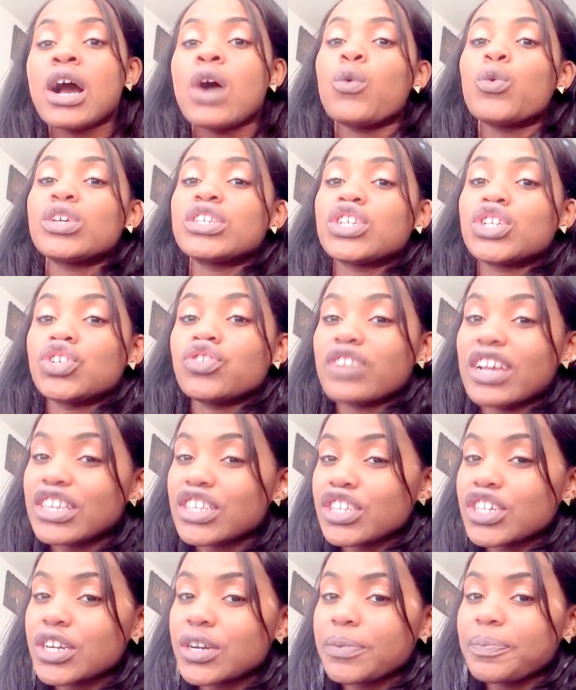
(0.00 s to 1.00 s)
was a
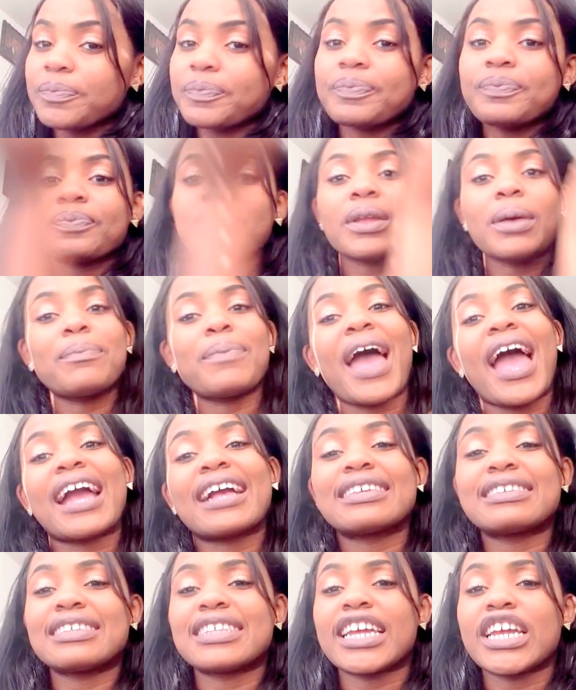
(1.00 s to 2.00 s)
dresser
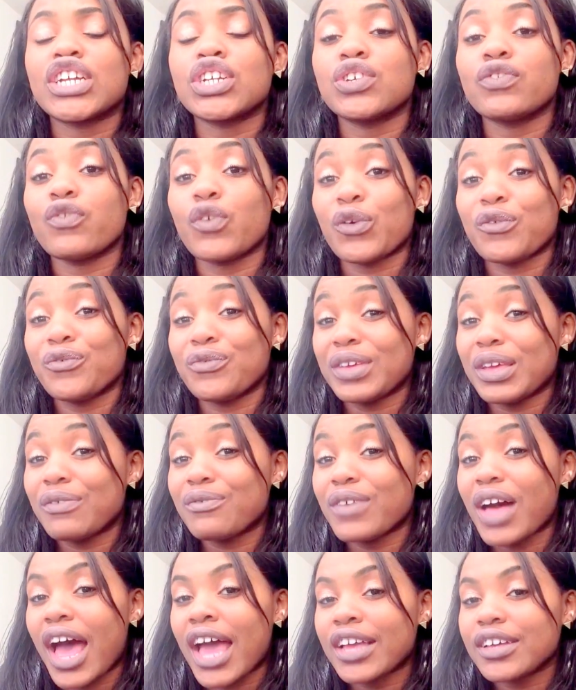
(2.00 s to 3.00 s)
backstage for
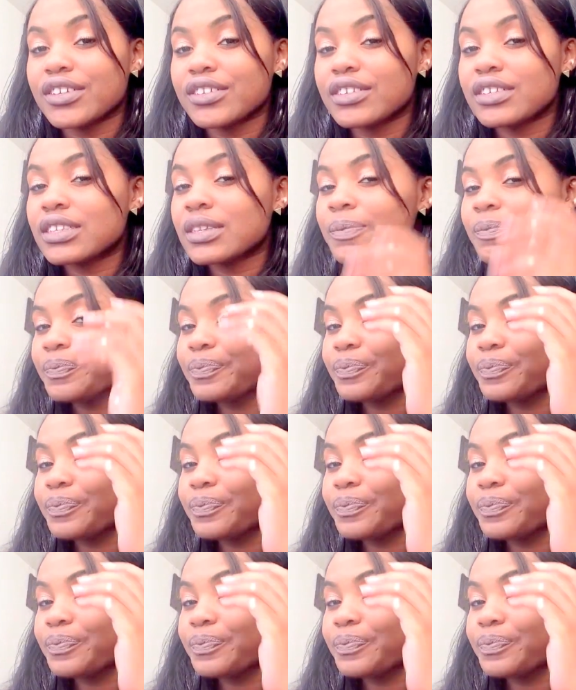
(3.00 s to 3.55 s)
V-Files.